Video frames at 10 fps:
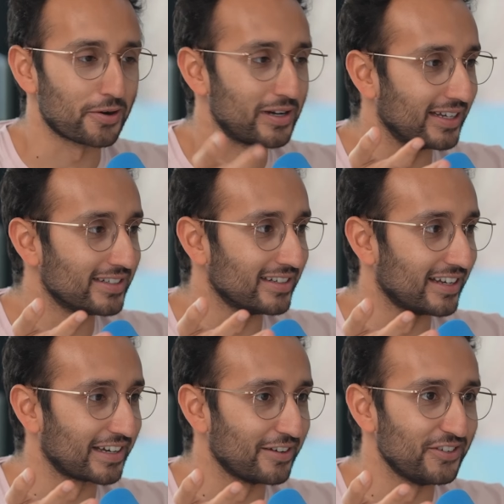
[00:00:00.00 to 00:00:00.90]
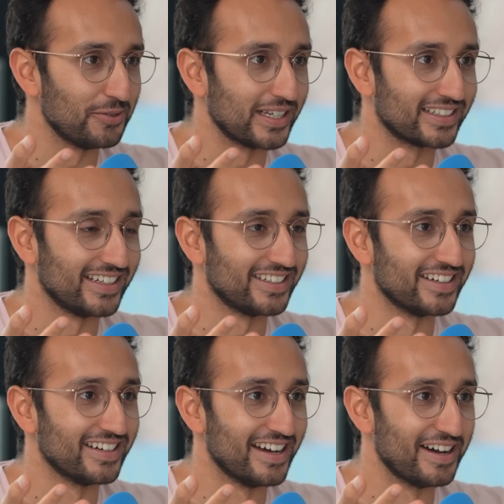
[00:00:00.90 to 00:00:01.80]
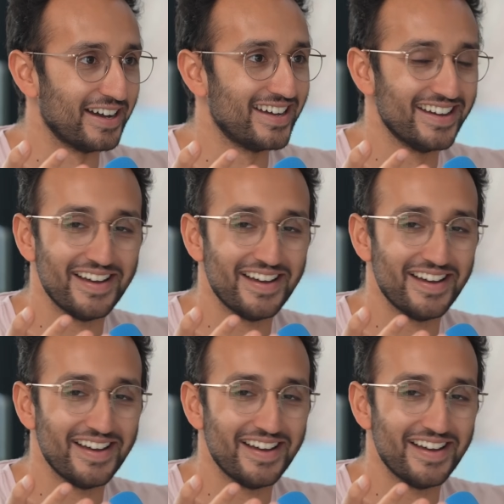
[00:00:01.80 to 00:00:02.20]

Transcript: are in London, like a few weeks later. Uh,